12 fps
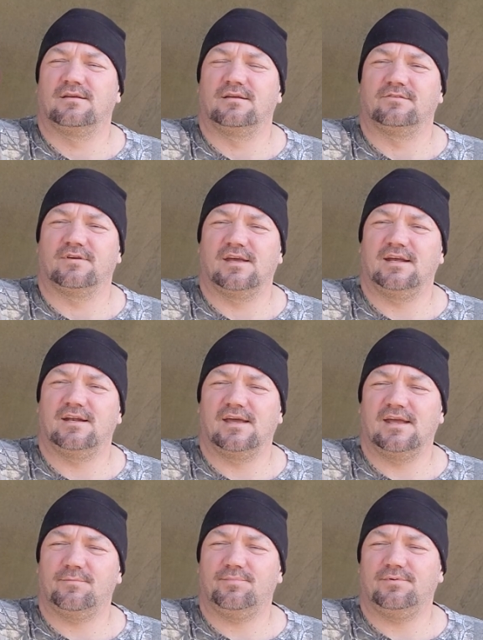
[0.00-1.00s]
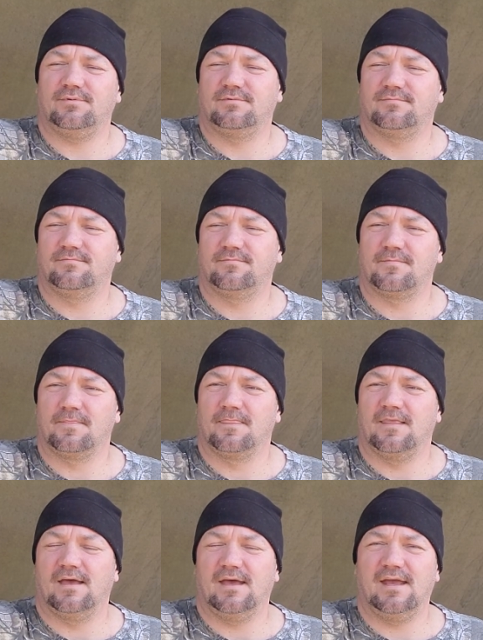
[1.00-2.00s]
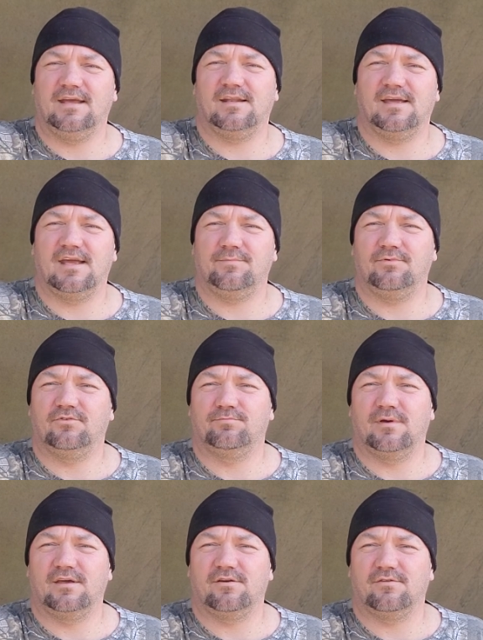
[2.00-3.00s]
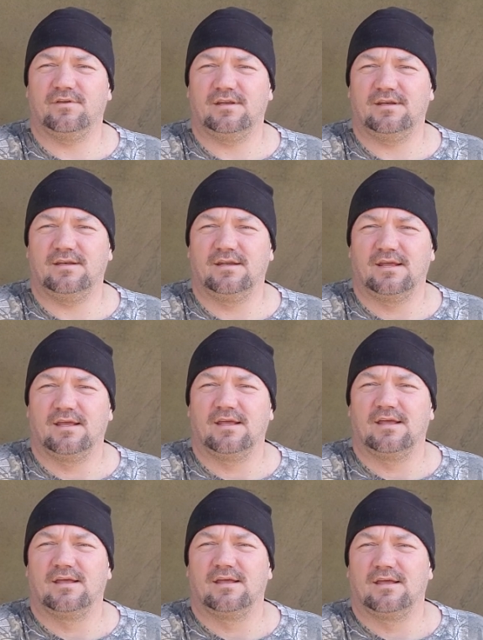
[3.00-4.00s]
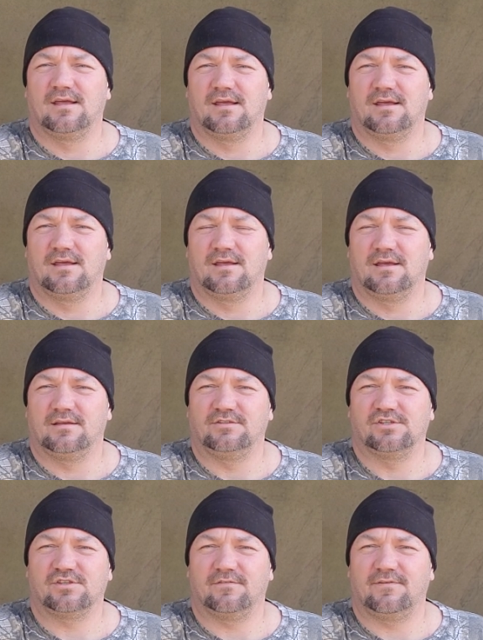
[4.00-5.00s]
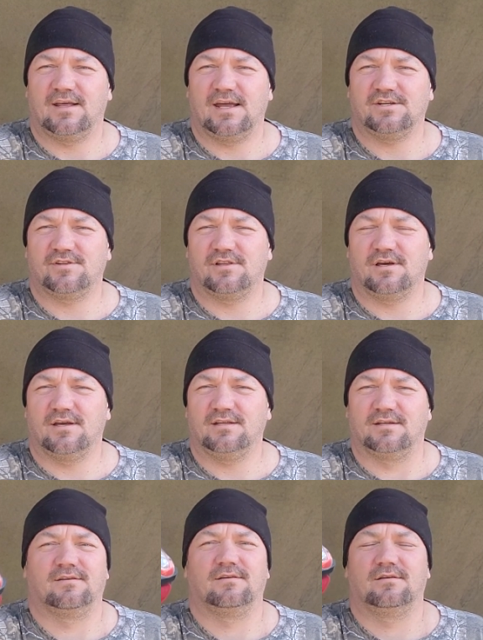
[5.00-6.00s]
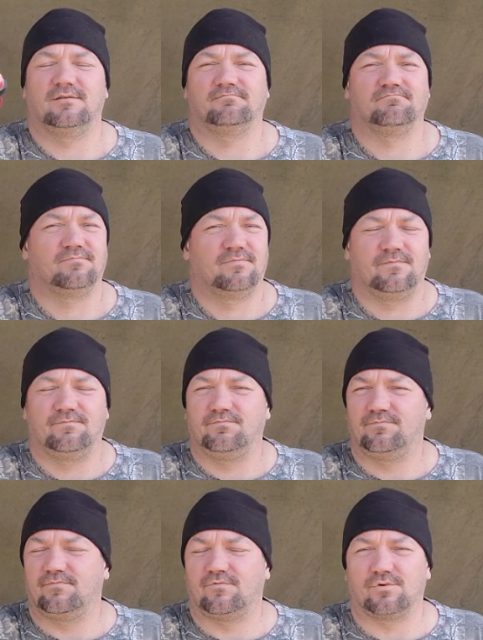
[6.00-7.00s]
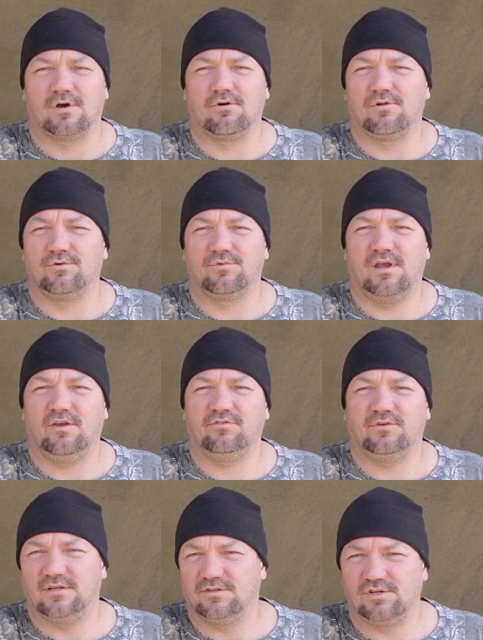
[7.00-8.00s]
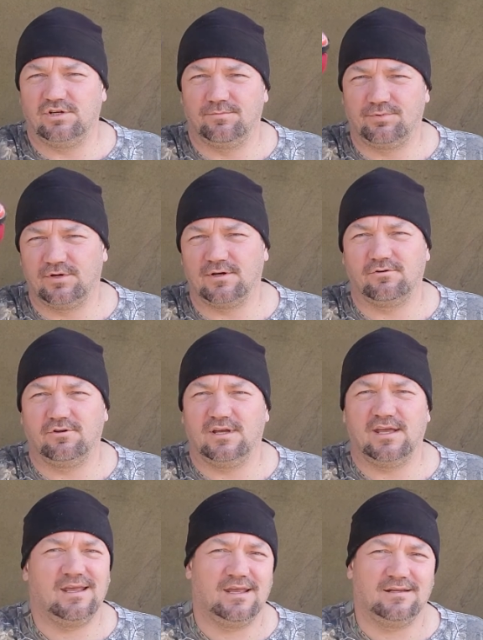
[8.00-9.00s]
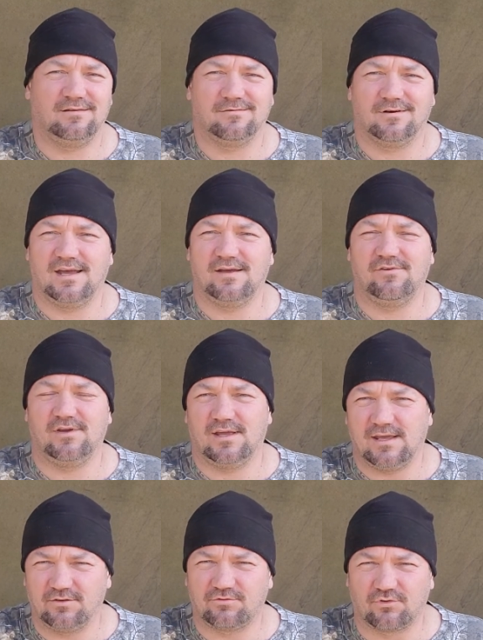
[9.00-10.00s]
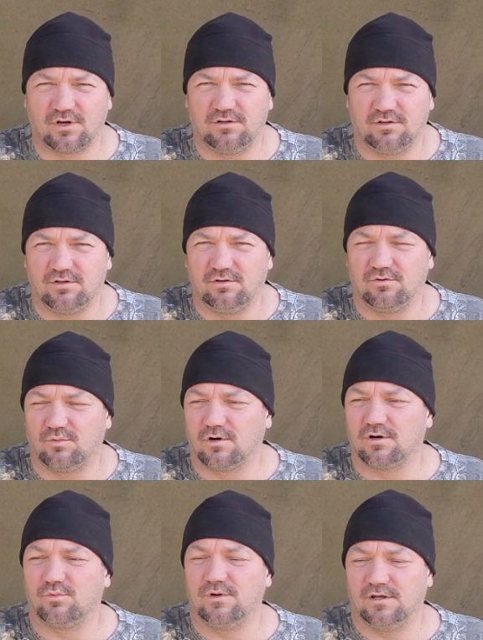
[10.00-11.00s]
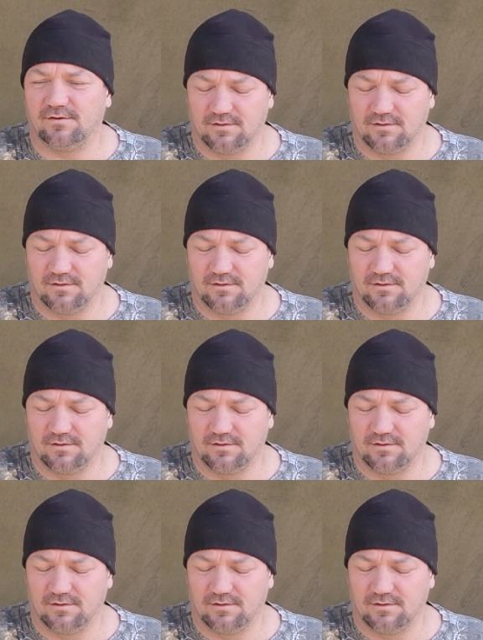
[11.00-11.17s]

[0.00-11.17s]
a headlamp. A headlamp is better than just a flashlight, for the only reason is you can put it on your head and you'll have your hands free to do your work with.